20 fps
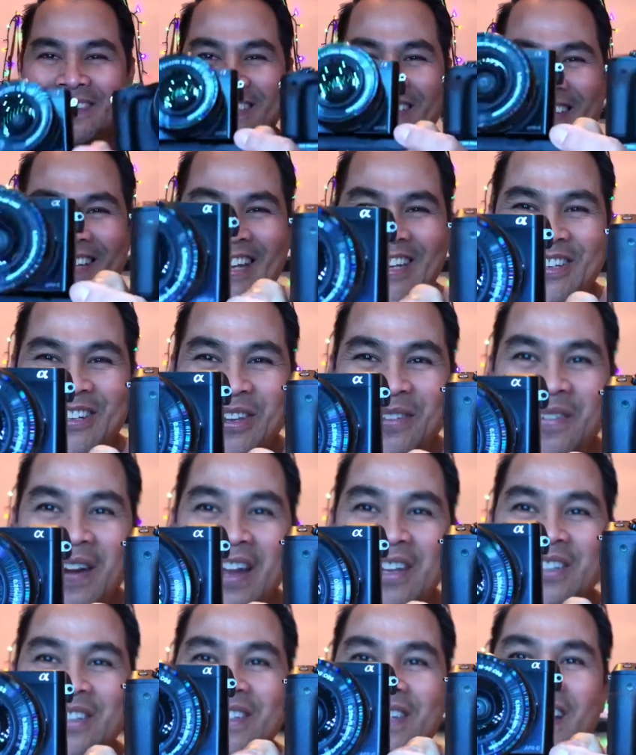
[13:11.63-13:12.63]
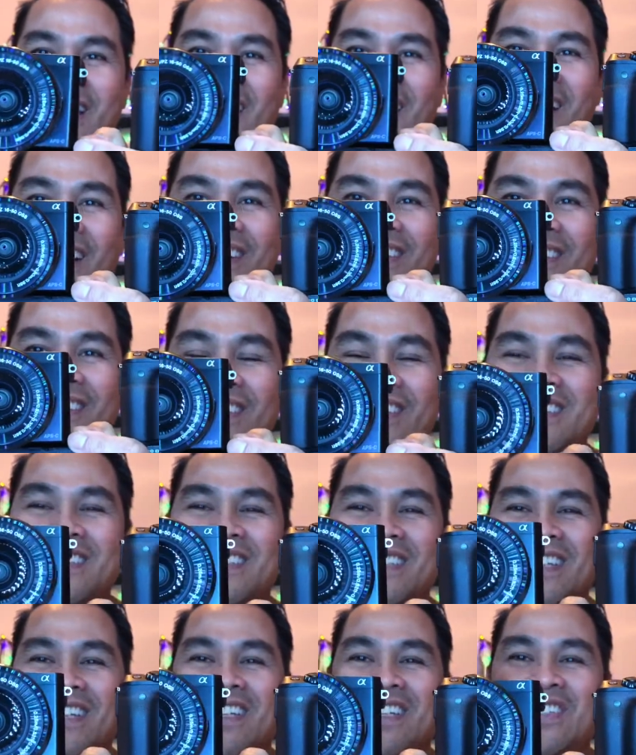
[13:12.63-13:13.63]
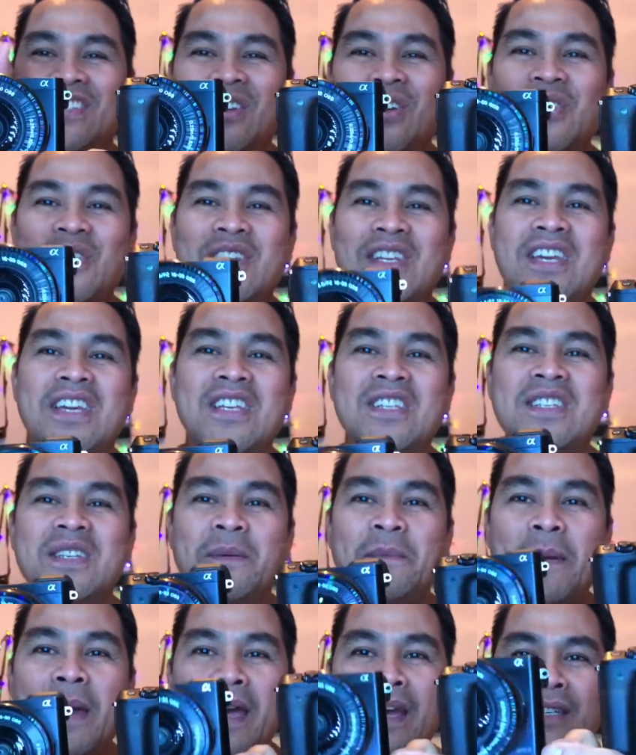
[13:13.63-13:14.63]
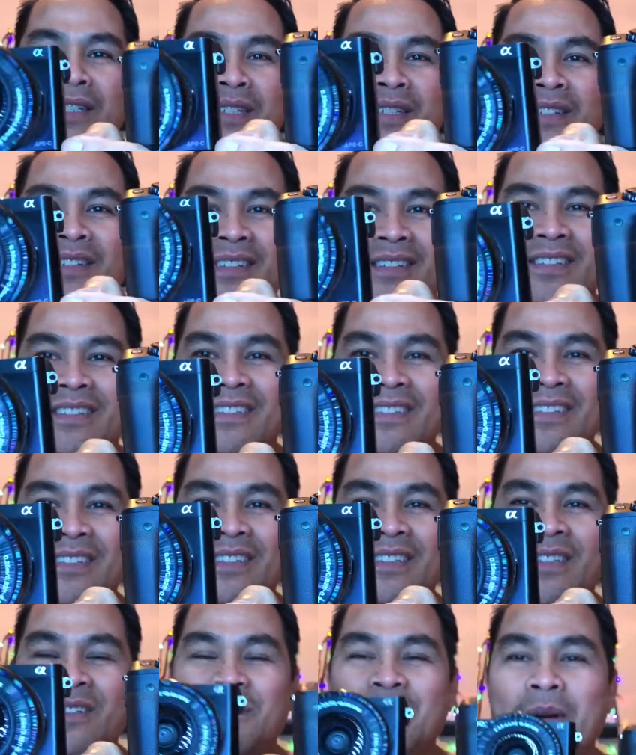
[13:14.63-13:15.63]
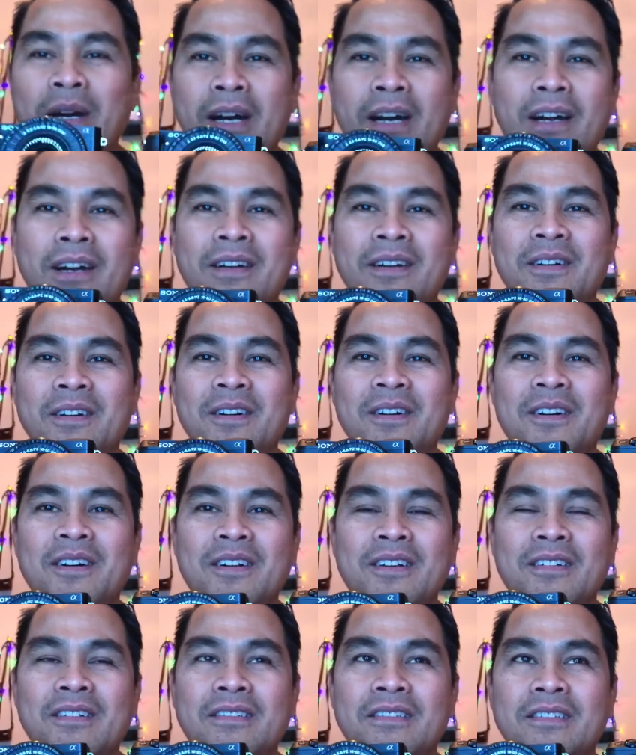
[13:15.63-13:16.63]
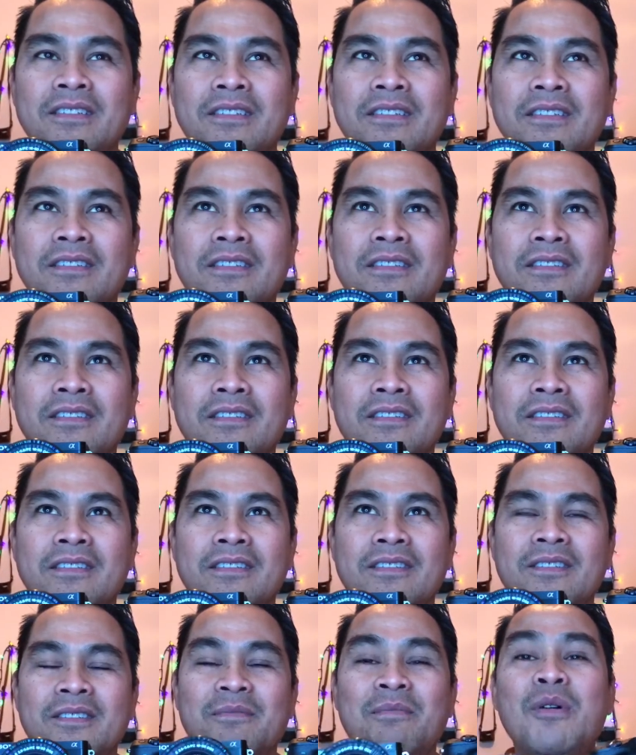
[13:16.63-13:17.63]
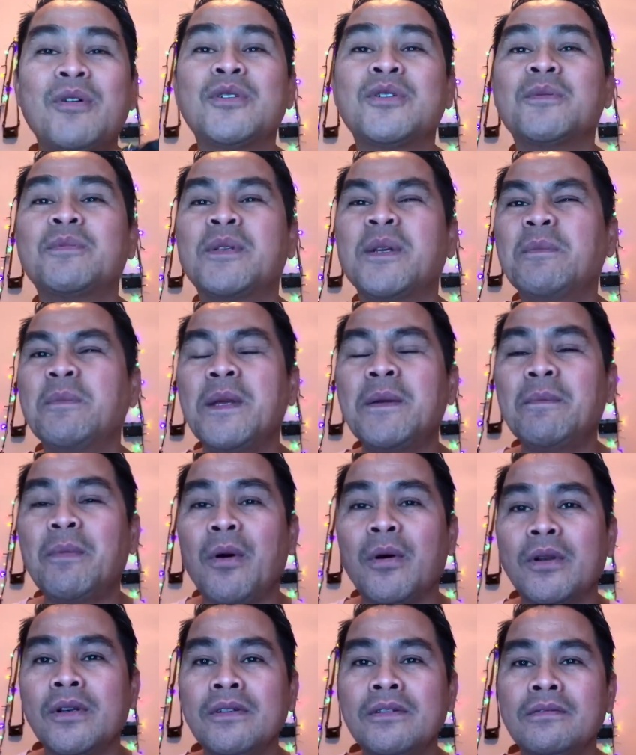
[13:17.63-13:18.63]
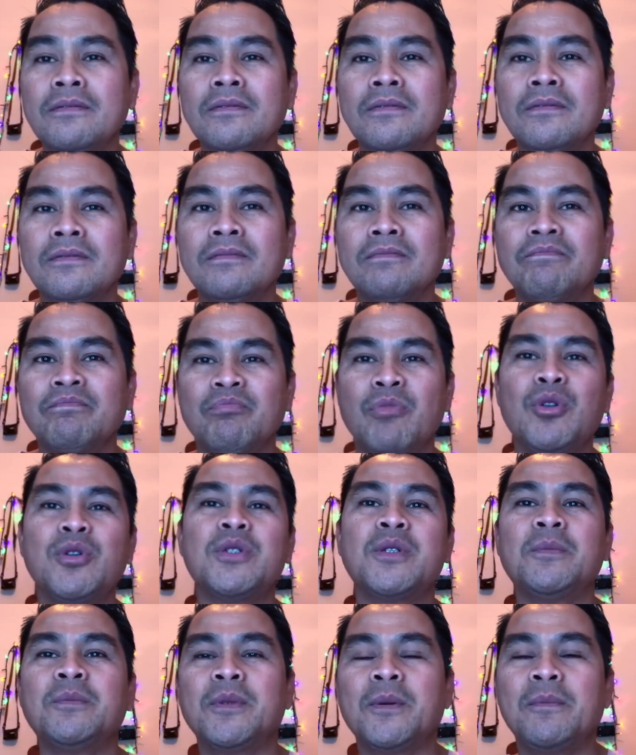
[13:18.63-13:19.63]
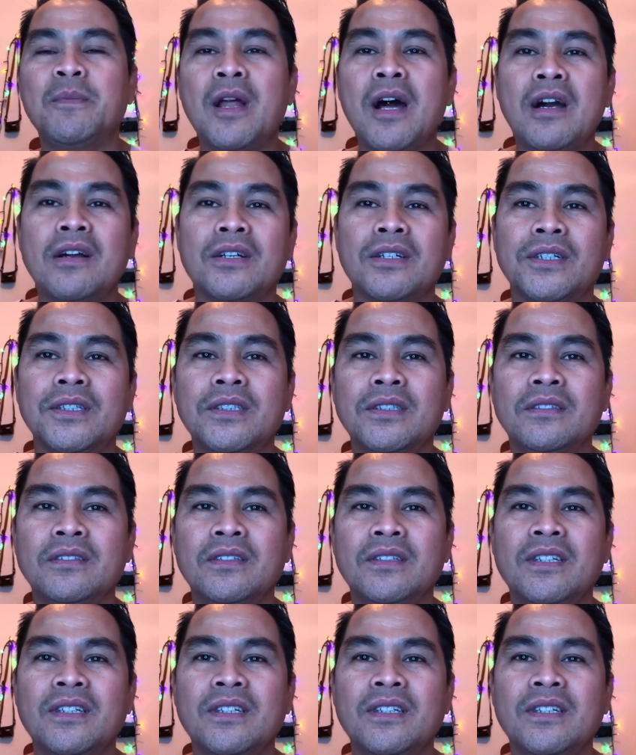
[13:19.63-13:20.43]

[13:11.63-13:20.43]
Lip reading: Can you imagine that guys? Sony is the best, but most of the people, most of the bloggers,